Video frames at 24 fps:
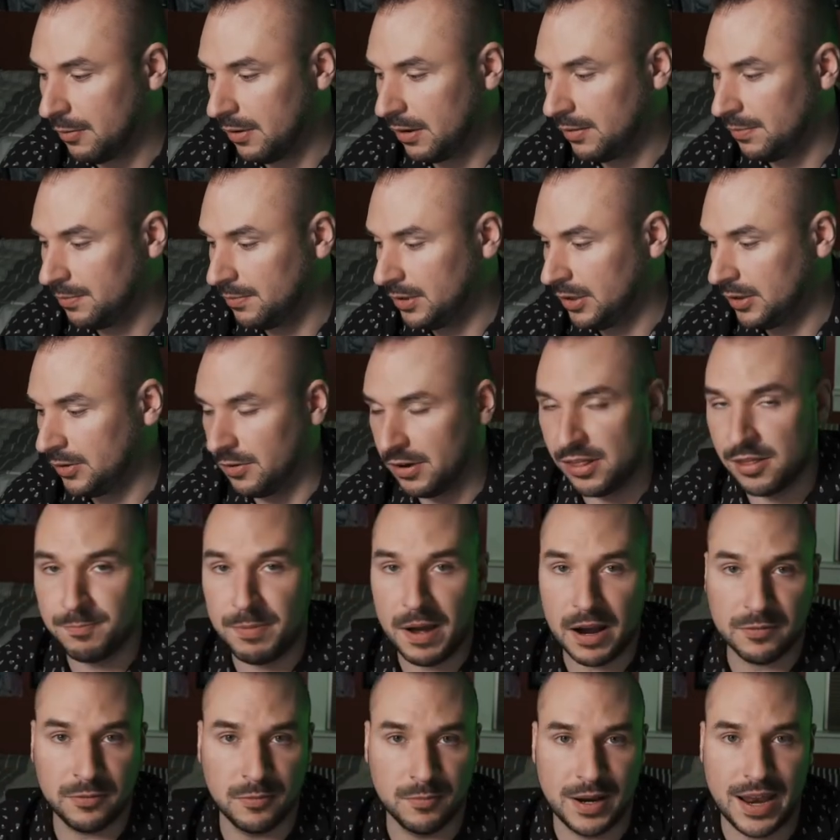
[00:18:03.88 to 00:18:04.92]
I would, you know,
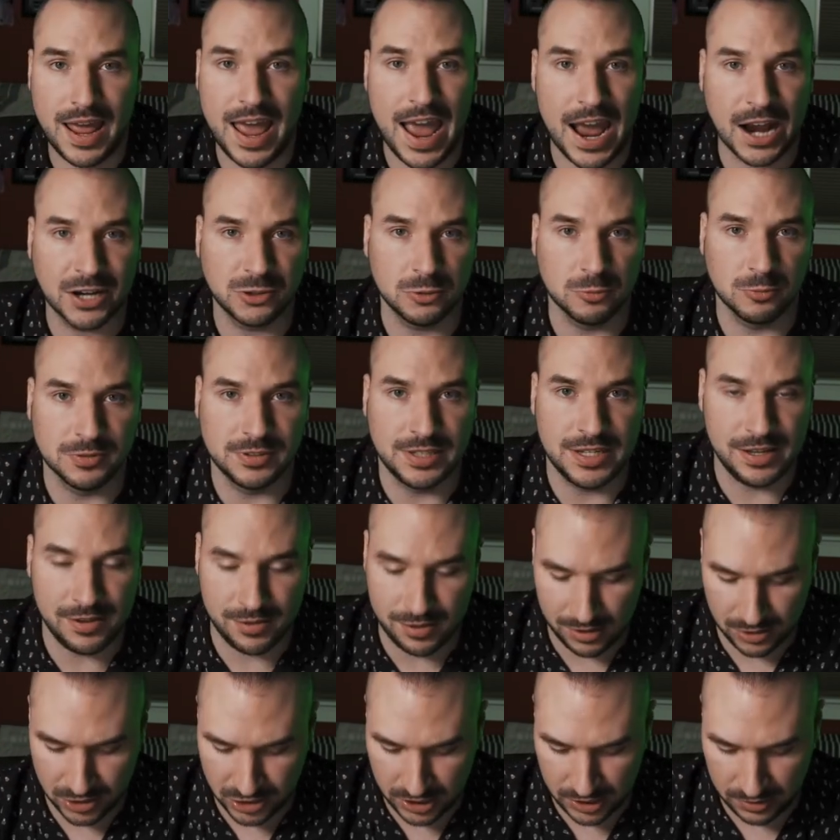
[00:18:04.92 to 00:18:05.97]
expect from an actual
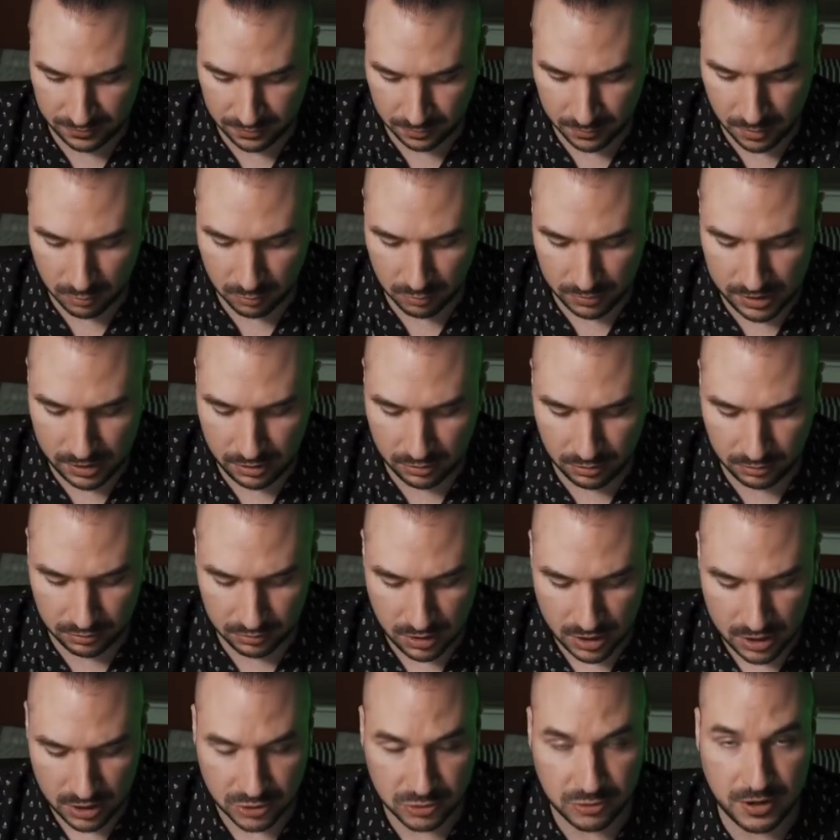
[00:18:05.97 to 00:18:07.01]
TCG, from a real
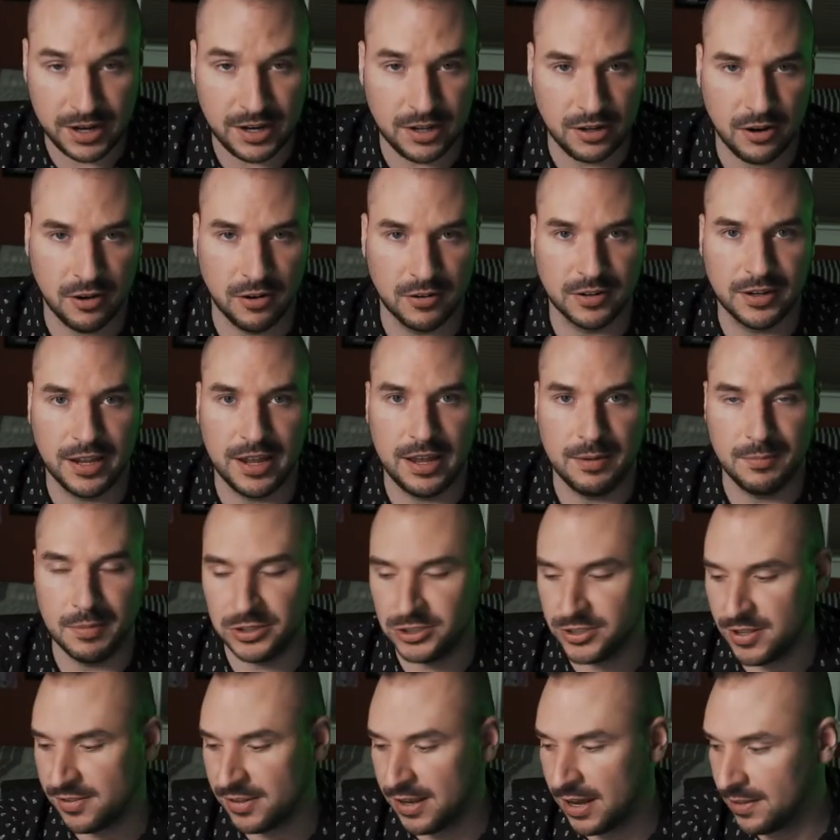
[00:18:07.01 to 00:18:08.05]
trading card game.
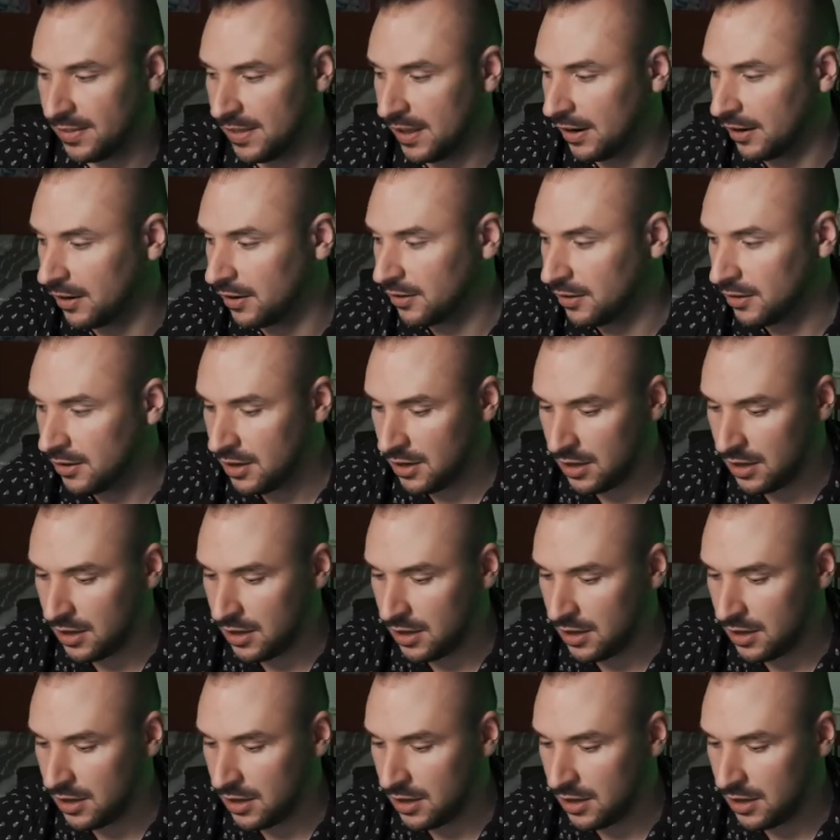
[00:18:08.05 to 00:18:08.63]
It's just not there.